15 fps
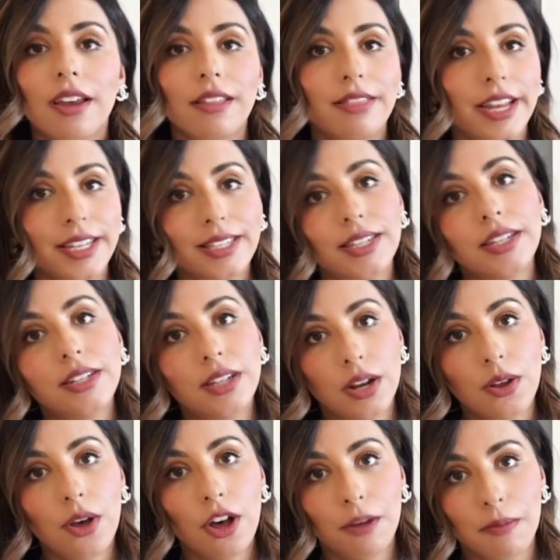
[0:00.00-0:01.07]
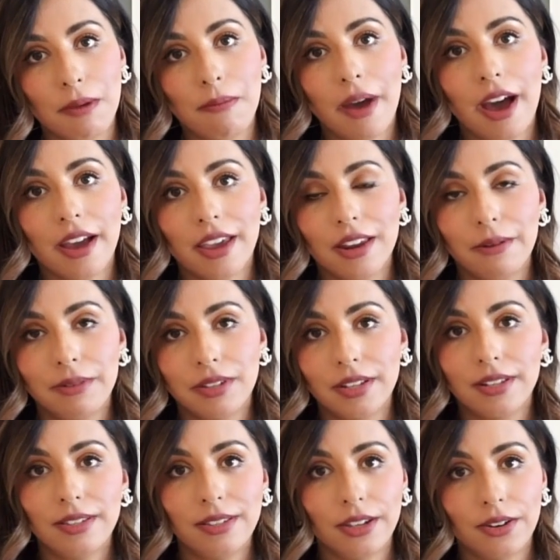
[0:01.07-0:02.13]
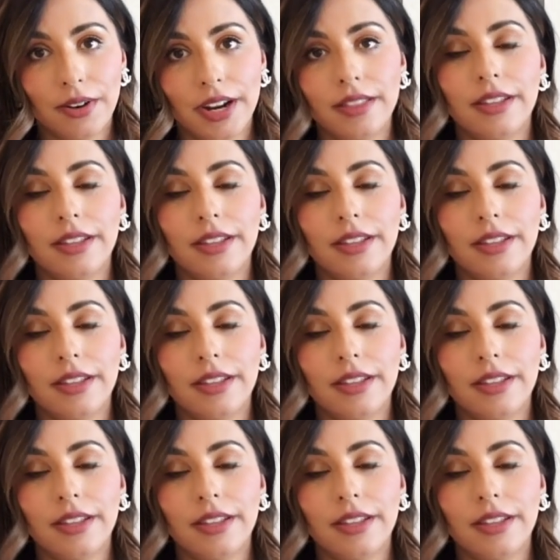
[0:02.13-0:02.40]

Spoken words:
They still did call me back, and it was considerate,